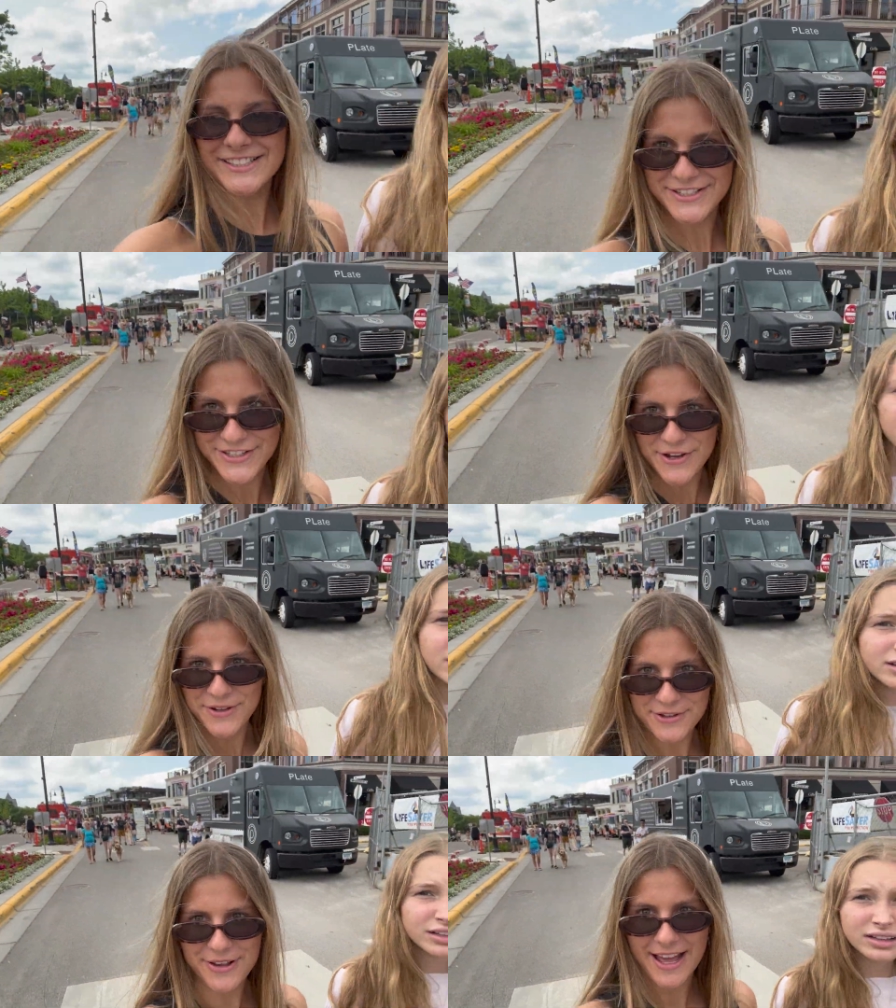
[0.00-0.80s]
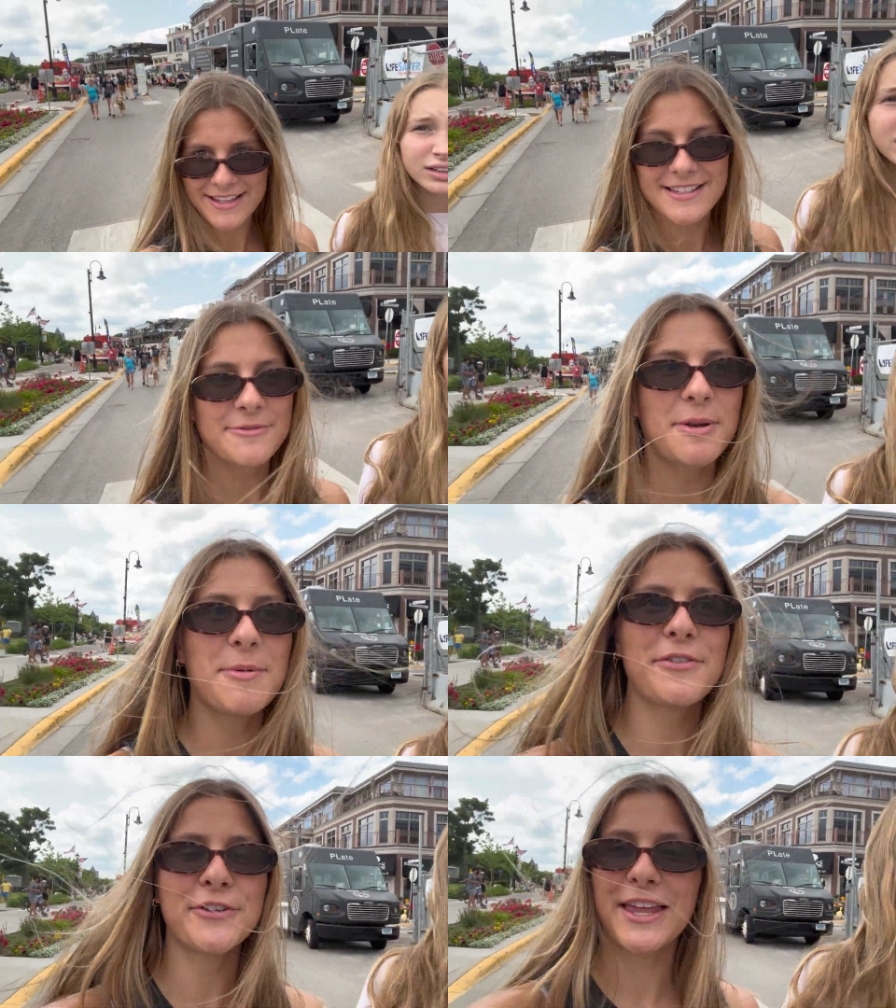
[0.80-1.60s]
This is so cute, guys. What a
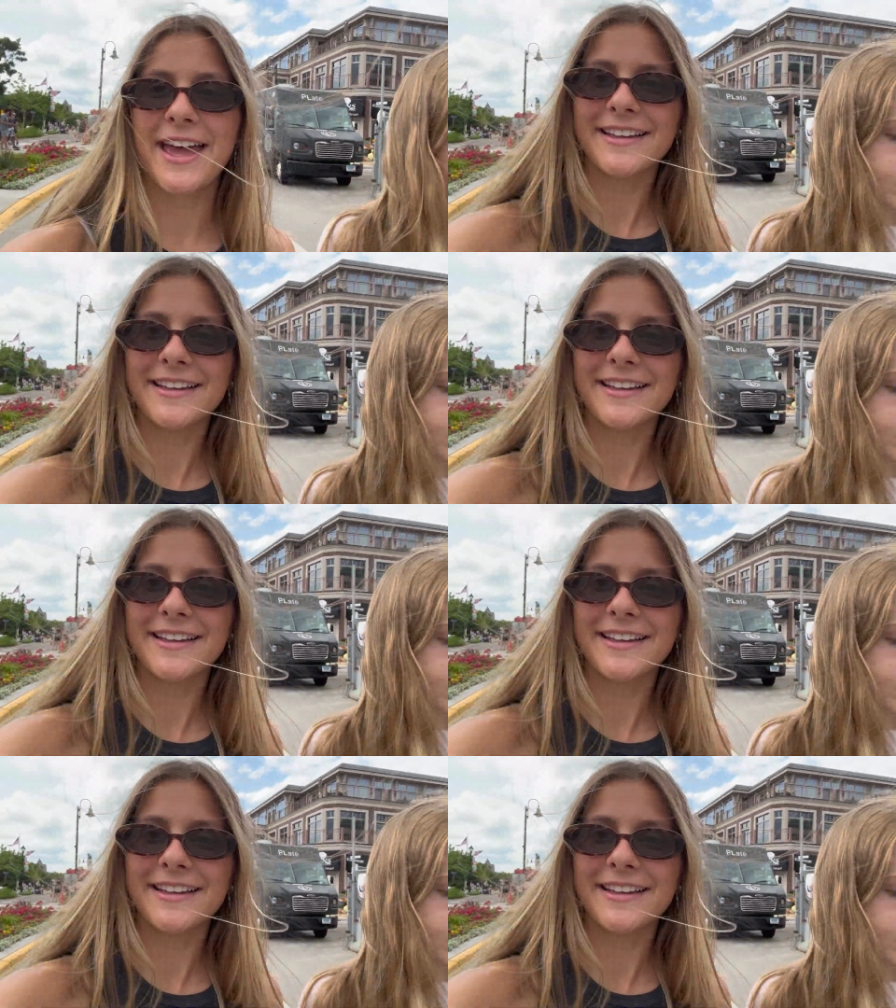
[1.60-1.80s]
beautiful day.